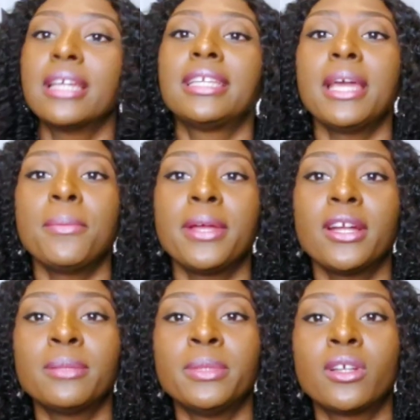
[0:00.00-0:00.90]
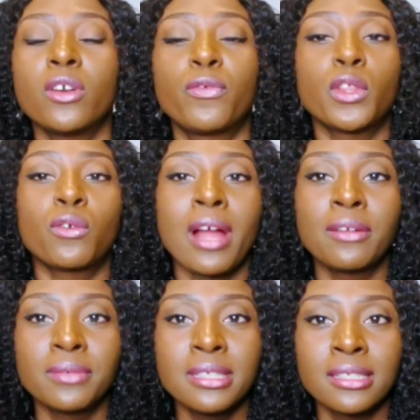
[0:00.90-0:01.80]
get married because for the
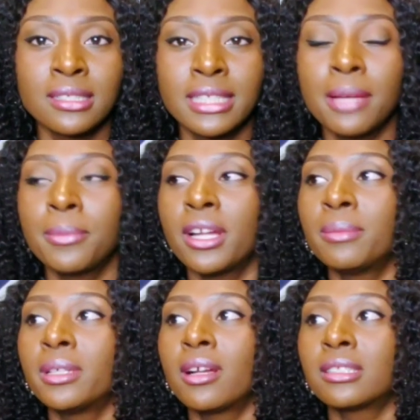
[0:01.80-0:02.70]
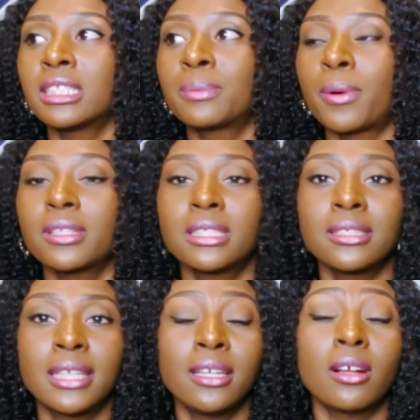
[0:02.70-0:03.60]
right reasons. Get married because this
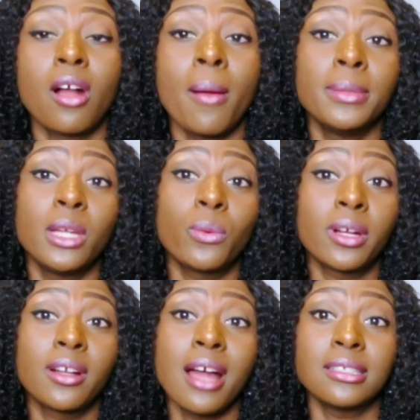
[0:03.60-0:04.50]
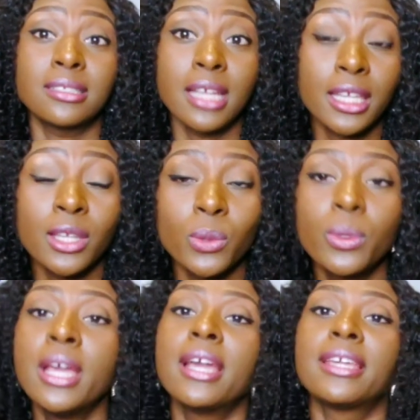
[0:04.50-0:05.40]
person can accommodate where God is taking
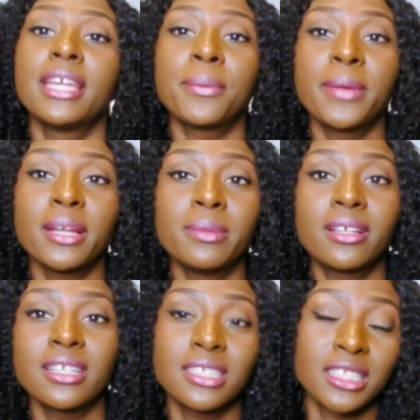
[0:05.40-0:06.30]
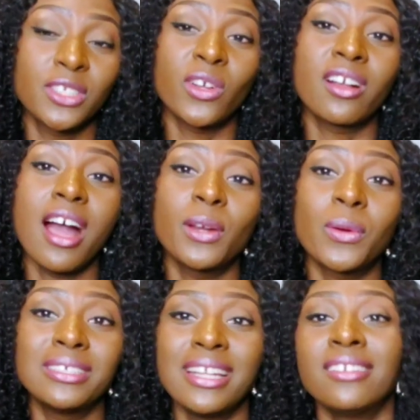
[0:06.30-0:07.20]
you. Get married because it's your God
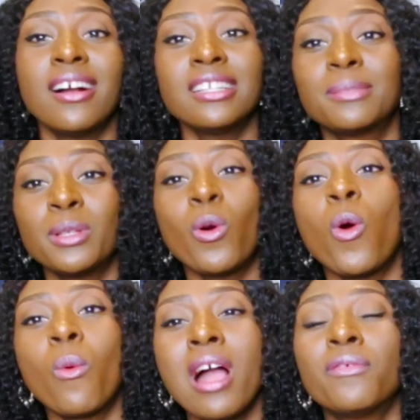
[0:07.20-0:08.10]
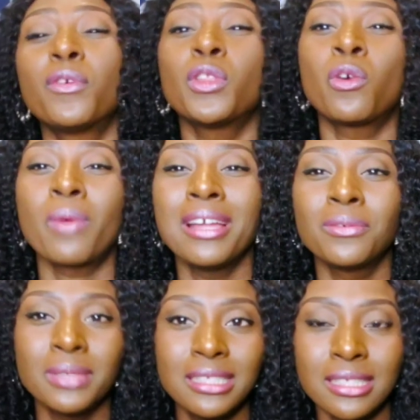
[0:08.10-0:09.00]
ordained husband or wife for the right
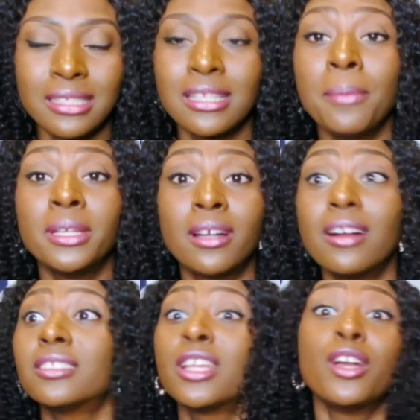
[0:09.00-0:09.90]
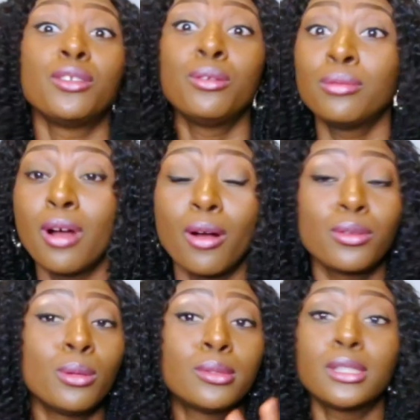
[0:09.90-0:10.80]
reasons, not because you
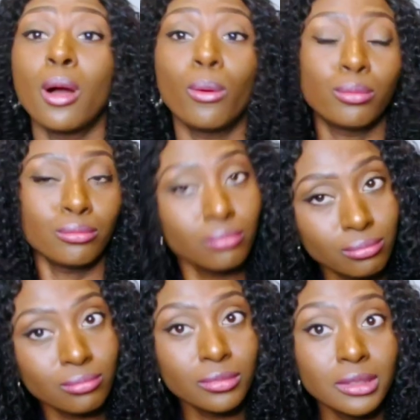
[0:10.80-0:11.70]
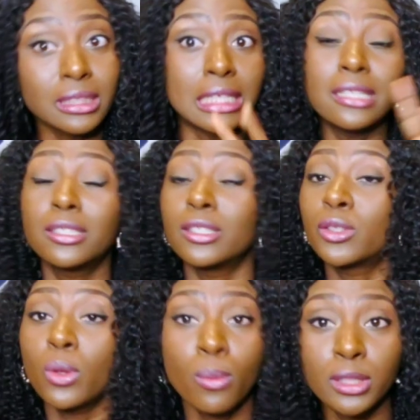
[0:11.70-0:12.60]
so the heat is
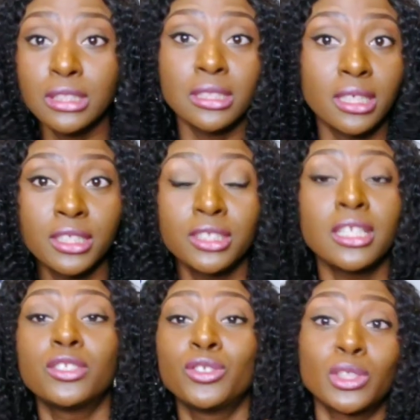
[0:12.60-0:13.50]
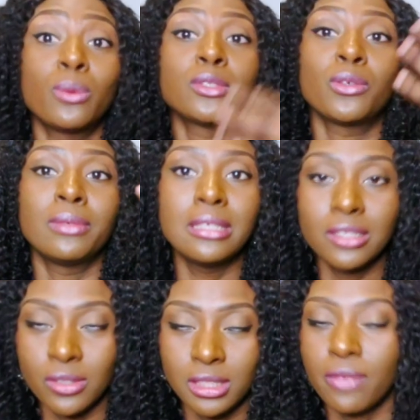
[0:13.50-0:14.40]
so much in the kitchen that you just want to
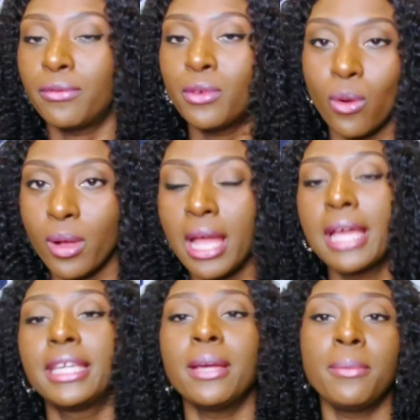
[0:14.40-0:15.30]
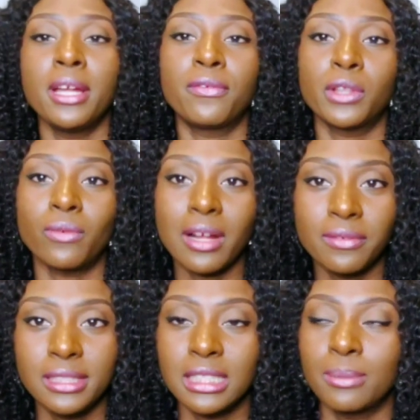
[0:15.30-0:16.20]
release yourself. No, get married for the right
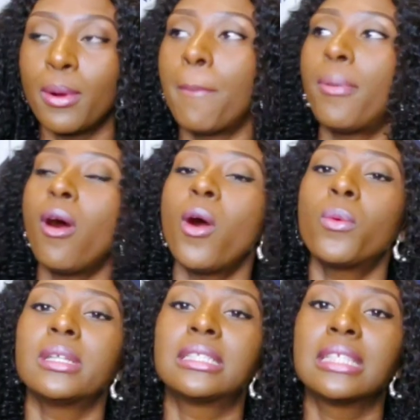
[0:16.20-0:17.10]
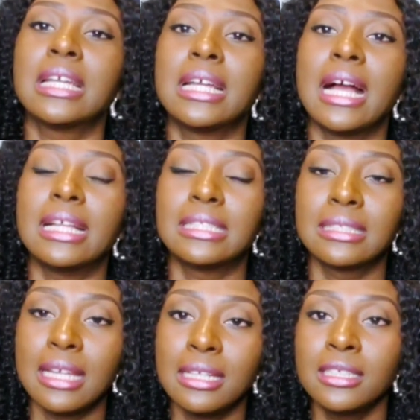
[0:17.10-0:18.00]
reasons. But Paul was
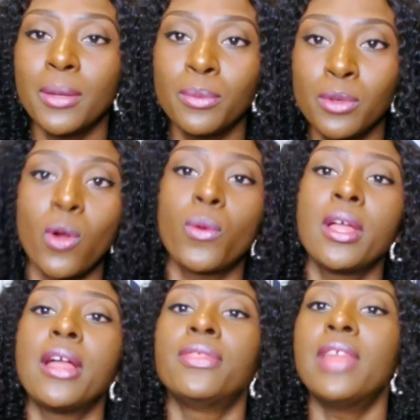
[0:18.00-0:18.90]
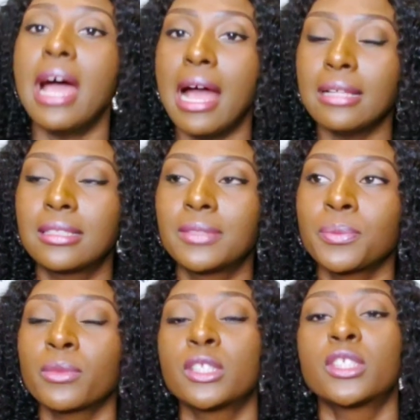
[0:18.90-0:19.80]
letting them know that
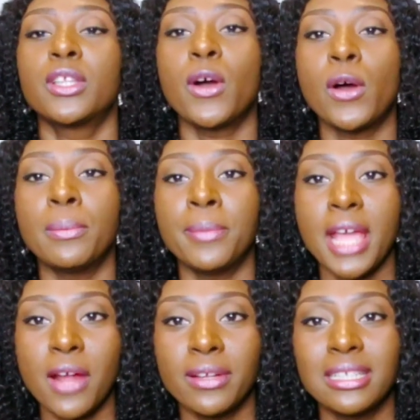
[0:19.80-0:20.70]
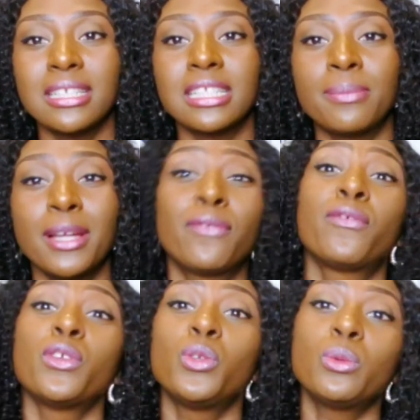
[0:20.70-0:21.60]
to the unmarried, it is better
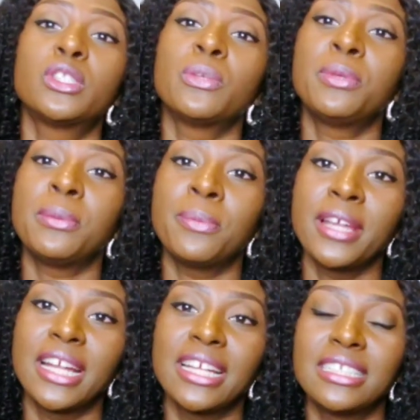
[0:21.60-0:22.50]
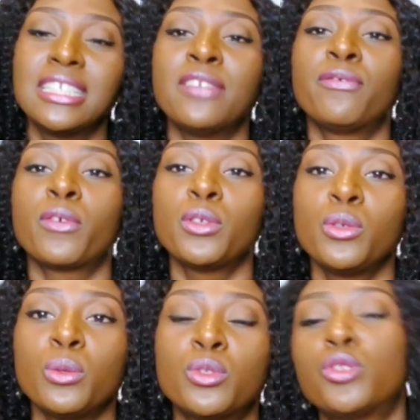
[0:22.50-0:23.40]
for you to be married than for
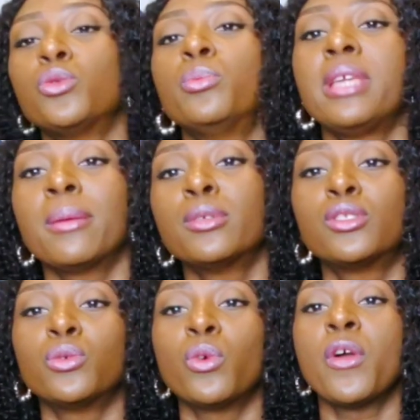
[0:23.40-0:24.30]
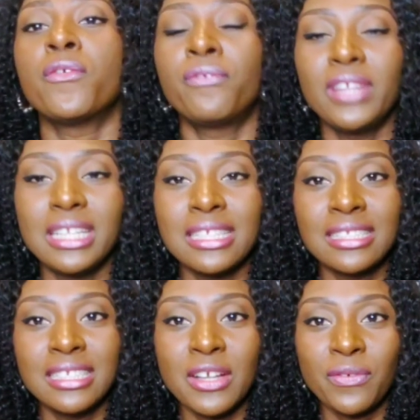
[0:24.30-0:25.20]
you to be able to feed
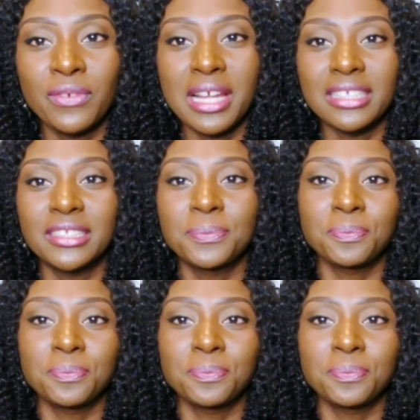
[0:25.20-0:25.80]
into your flesh